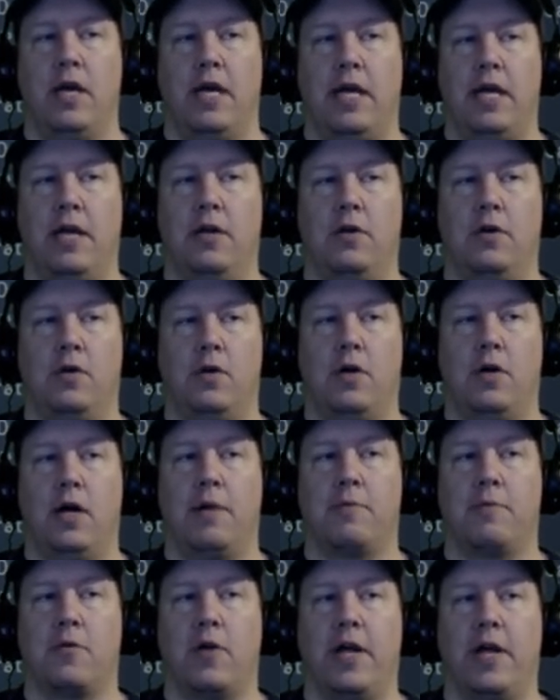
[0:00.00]
It'll
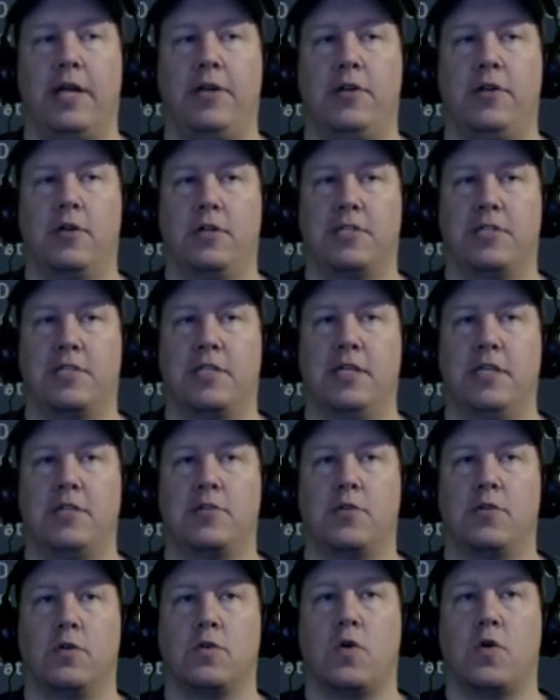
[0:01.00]
upgrade your
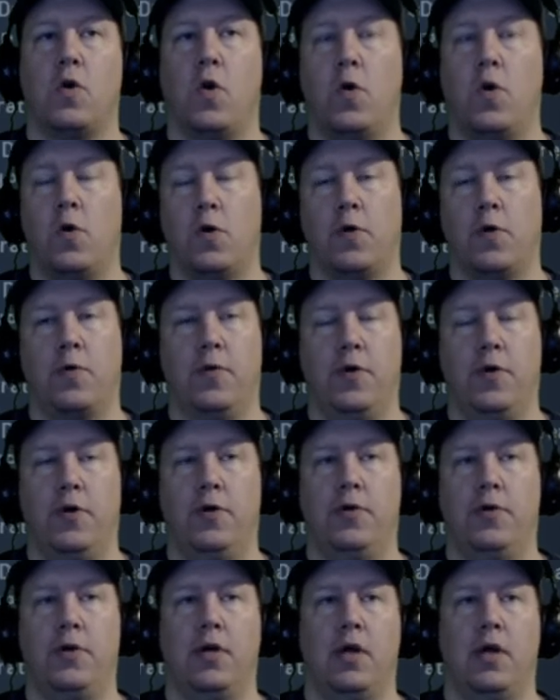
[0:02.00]
central core
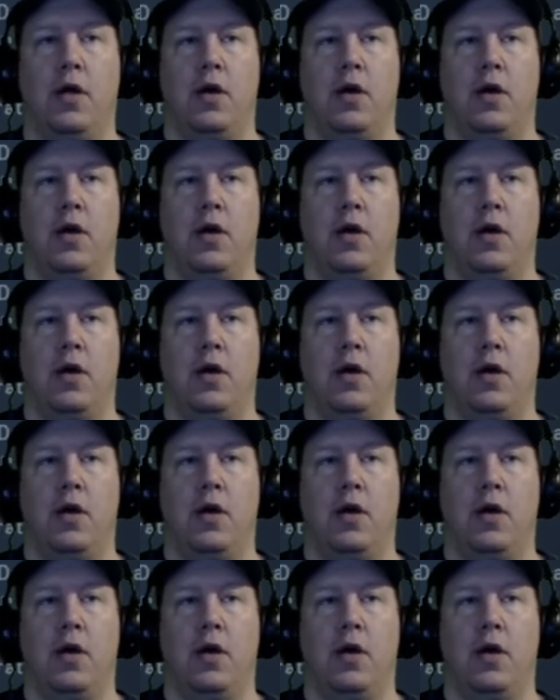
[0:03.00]
rune,